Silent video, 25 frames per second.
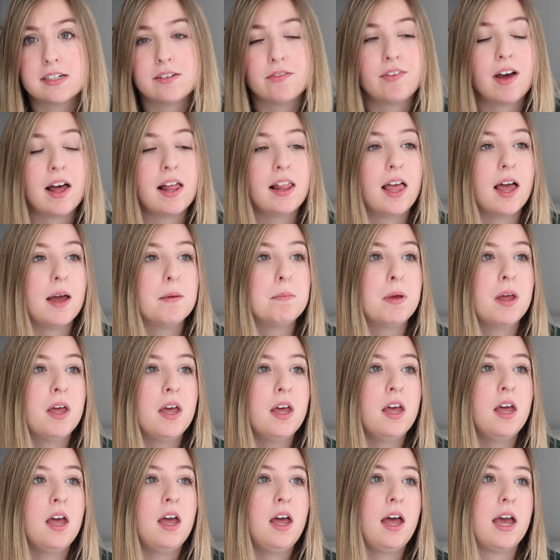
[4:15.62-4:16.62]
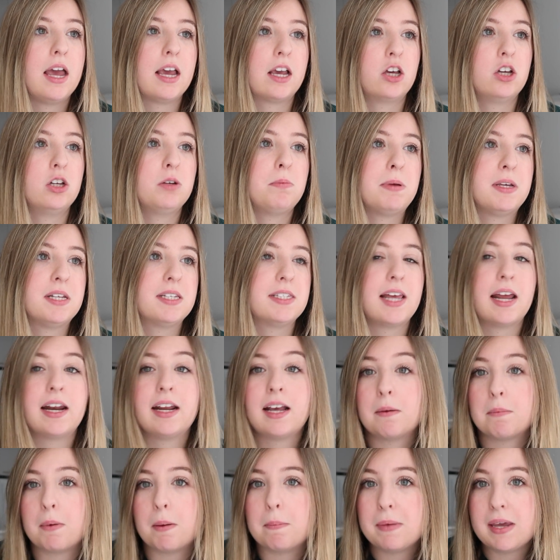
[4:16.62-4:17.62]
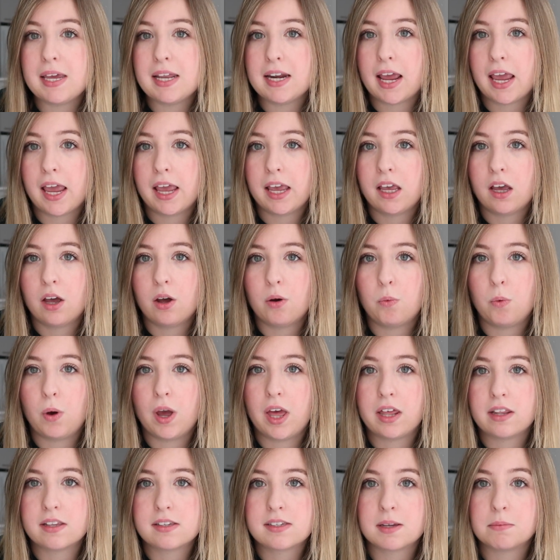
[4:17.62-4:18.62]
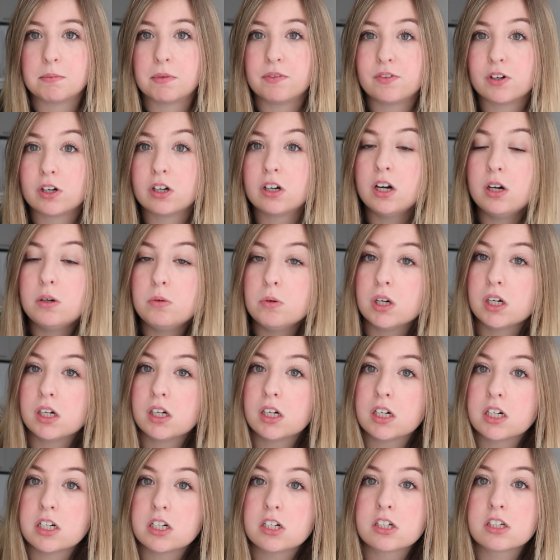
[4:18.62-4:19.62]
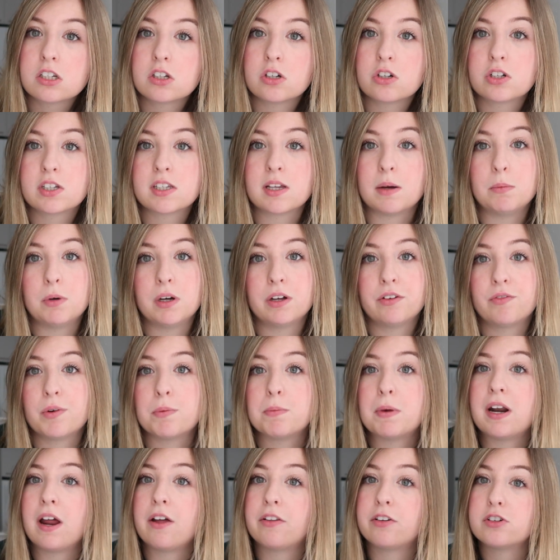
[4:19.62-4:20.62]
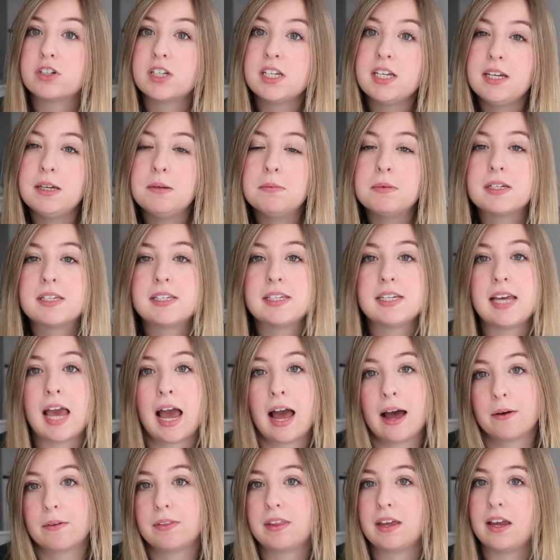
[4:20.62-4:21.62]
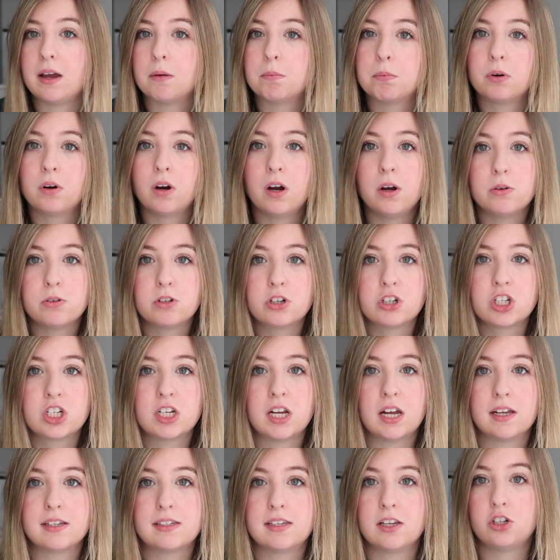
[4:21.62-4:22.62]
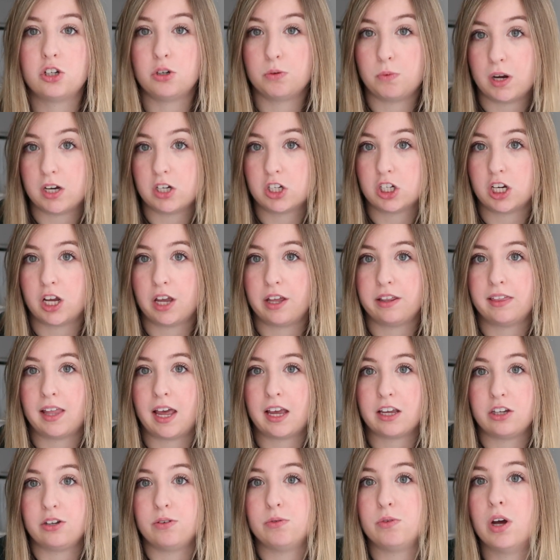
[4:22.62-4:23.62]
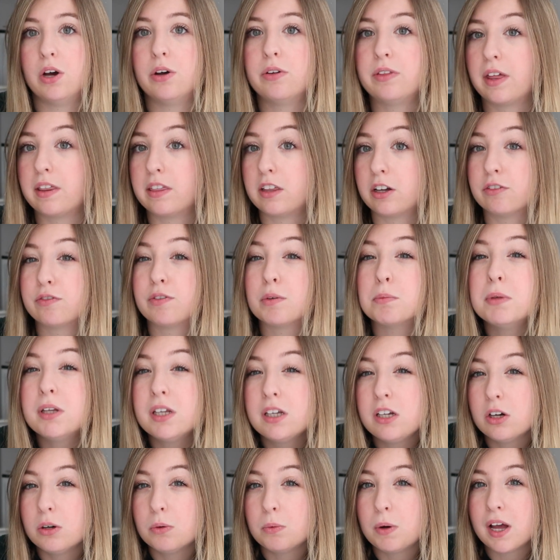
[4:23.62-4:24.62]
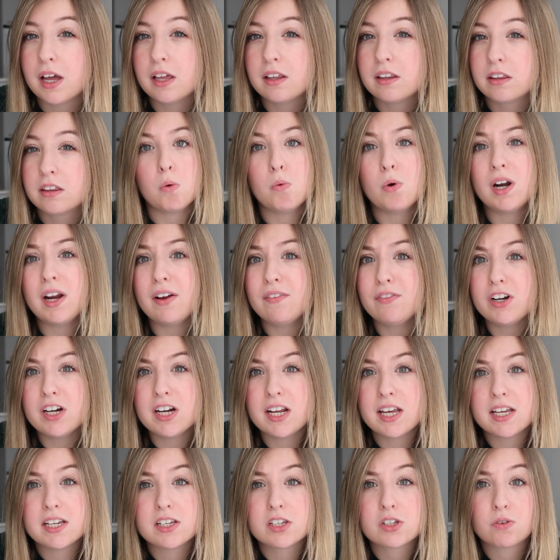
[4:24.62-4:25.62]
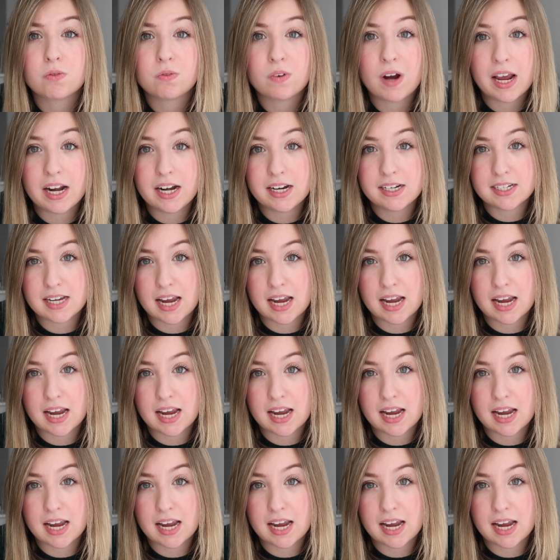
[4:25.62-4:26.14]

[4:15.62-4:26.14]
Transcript: develop. It could be setting up a meeting with some of your coworkers or someone from another team to see how they approached a situation that you know that they're familiar with. Whatever it is, write it